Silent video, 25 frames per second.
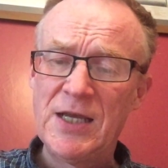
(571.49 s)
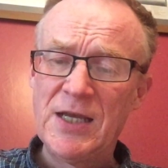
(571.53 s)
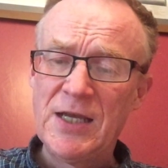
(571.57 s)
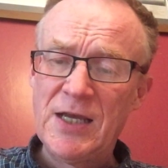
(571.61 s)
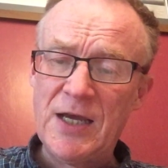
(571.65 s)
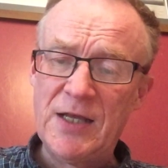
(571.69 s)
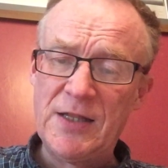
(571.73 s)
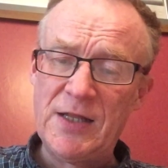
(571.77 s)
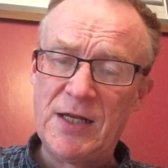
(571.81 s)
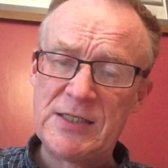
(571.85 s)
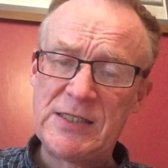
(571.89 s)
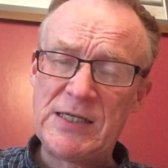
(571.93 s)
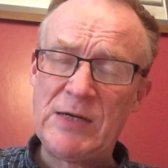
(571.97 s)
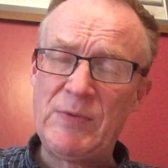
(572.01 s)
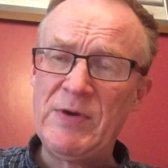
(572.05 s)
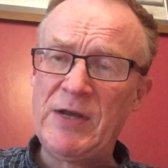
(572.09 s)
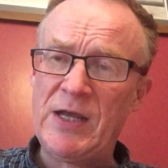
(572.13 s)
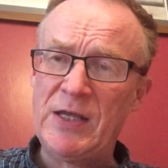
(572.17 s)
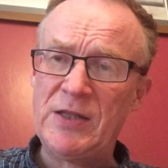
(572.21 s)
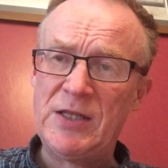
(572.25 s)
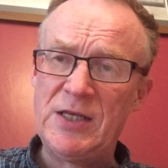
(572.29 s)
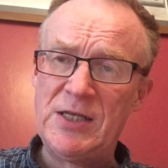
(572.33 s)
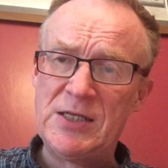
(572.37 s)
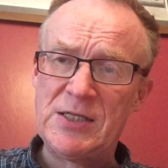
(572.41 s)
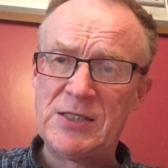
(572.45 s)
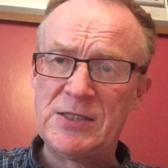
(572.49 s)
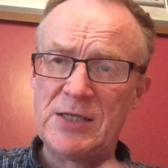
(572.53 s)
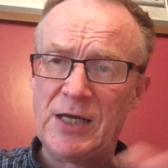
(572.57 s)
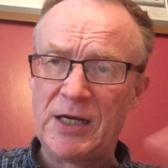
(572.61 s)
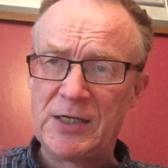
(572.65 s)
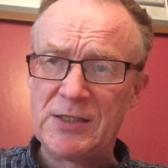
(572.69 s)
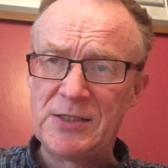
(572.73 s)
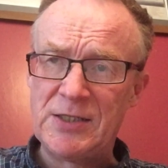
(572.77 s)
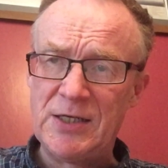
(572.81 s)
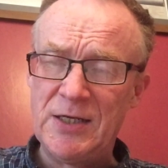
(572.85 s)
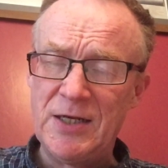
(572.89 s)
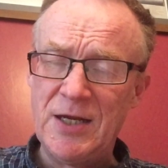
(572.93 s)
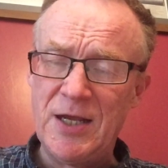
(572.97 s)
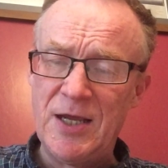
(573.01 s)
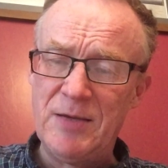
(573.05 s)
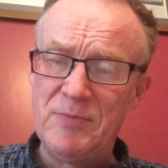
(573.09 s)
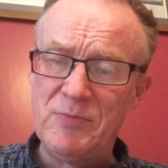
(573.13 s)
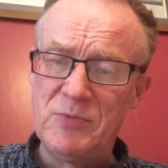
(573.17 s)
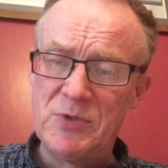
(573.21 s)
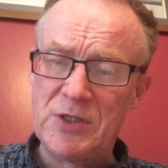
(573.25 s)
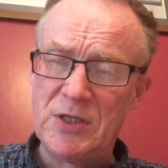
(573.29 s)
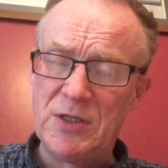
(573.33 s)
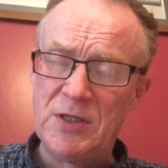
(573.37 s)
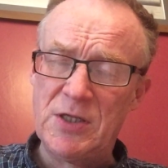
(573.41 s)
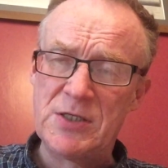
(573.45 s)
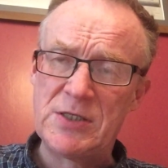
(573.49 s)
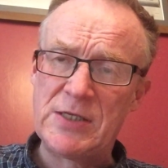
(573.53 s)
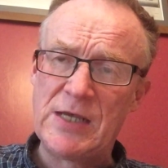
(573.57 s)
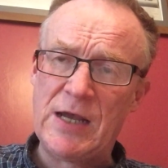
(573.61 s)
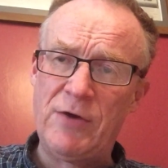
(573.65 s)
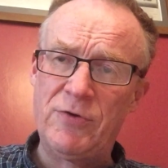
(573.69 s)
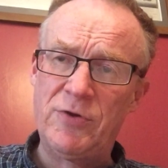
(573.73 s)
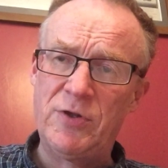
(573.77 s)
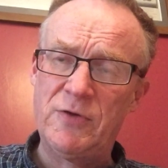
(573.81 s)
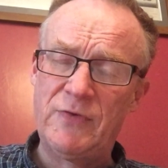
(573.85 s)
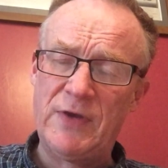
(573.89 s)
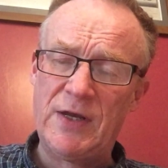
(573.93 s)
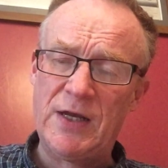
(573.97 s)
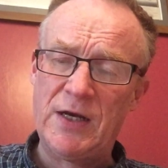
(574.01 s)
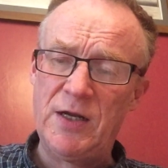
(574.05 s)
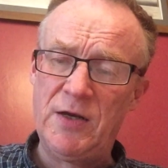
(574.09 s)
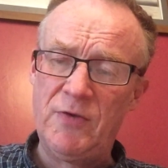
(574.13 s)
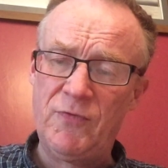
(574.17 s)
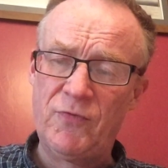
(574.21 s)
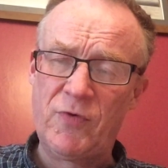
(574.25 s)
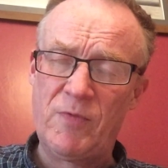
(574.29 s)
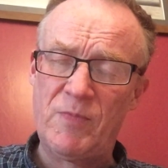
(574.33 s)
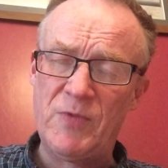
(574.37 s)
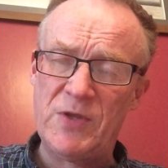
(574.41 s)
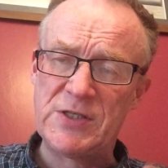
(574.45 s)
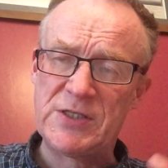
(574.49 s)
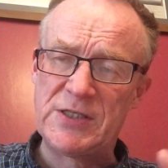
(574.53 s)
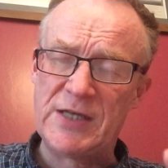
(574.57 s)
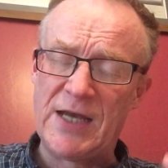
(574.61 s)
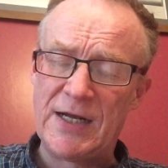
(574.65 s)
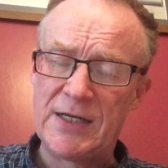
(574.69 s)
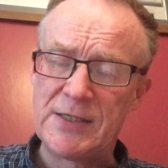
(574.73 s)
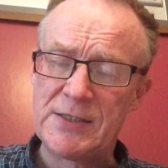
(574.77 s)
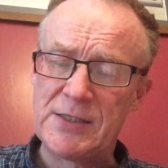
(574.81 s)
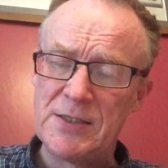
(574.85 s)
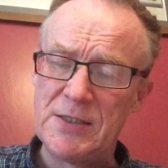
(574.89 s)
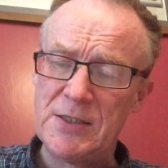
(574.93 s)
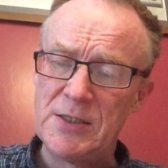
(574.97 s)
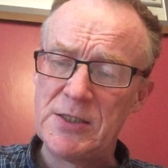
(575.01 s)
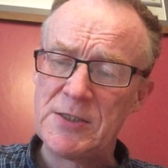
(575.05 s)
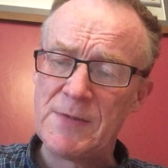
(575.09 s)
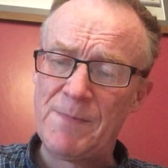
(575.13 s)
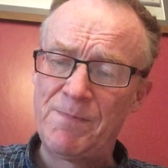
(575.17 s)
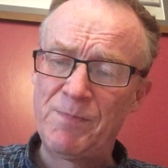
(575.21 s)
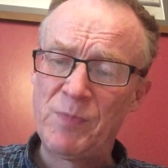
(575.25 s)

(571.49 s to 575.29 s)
and that's how we get these sexy names in the south of England, from the Saxons.